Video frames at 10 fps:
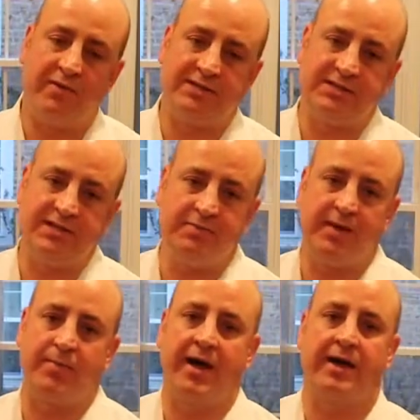you had a
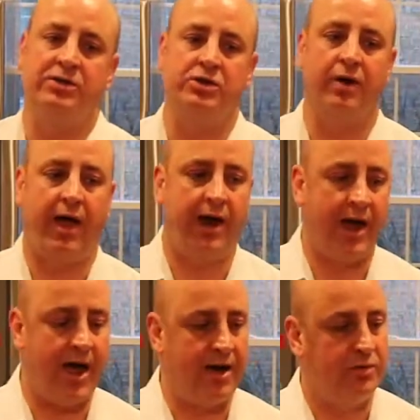teammate behind you, and
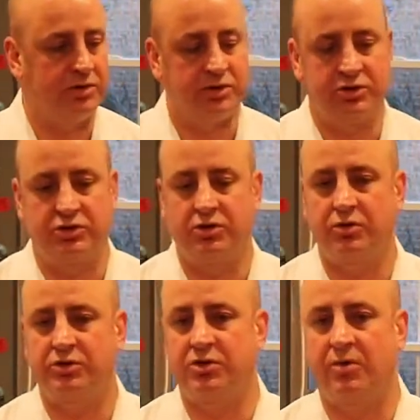I was just
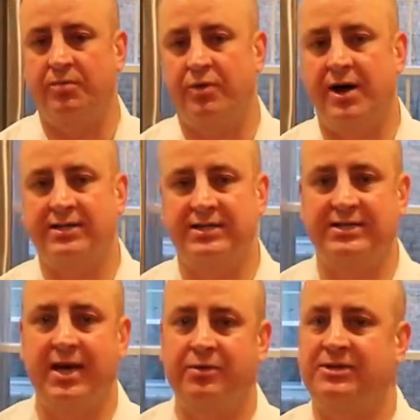so impressed
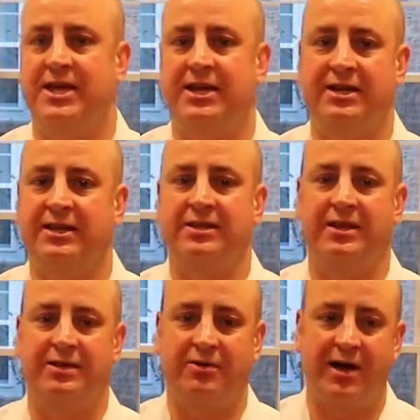as I was standing
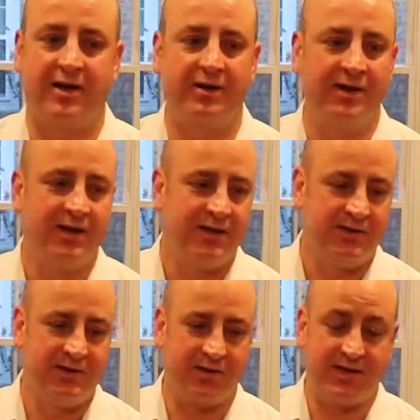in the crowd,
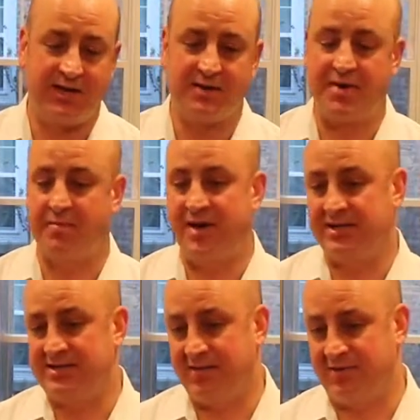you know, thinking about my
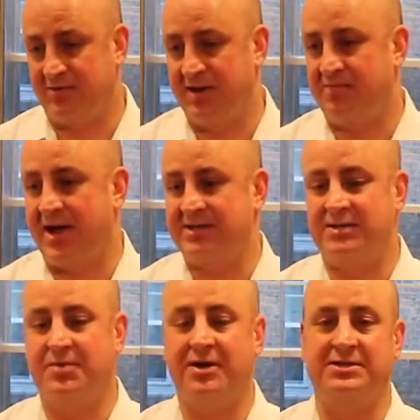7th grade
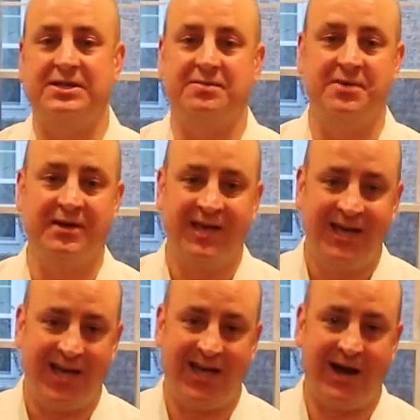basketball team
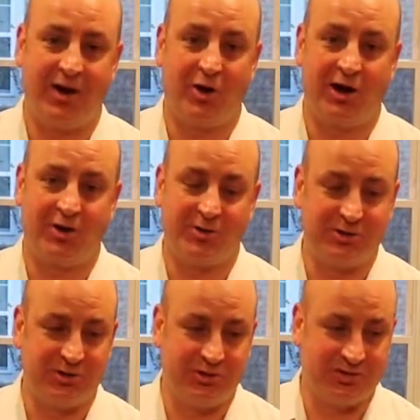and how our
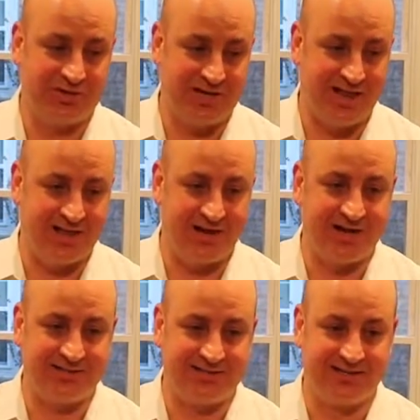coaches used to yell at
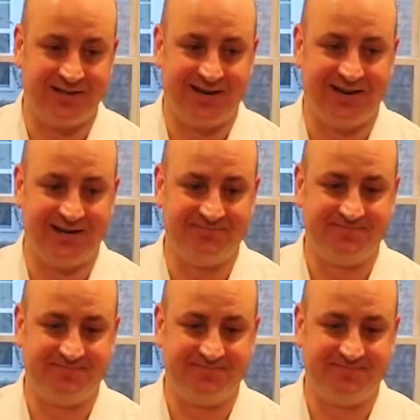us.